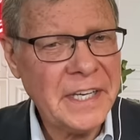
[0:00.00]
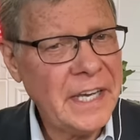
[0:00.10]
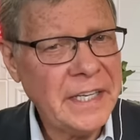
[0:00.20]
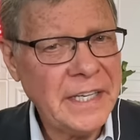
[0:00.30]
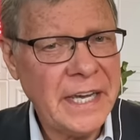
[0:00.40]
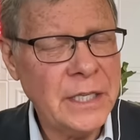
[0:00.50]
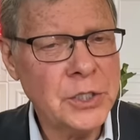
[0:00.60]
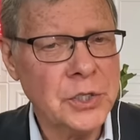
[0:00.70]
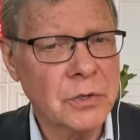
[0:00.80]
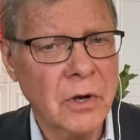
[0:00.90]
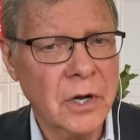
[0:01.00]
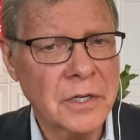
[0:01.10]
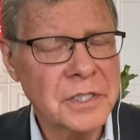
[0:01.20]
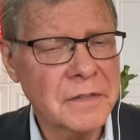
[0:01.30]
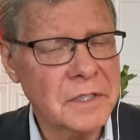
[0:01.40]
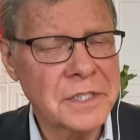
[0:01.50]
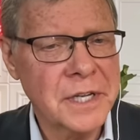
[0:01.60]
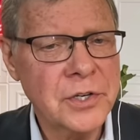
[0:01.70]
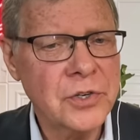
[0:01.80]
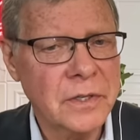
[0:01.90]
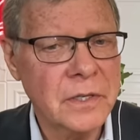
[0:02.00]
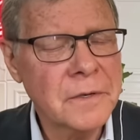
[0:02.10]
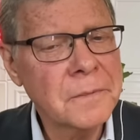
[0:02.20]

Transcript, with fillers: because cancer because, on our civilization then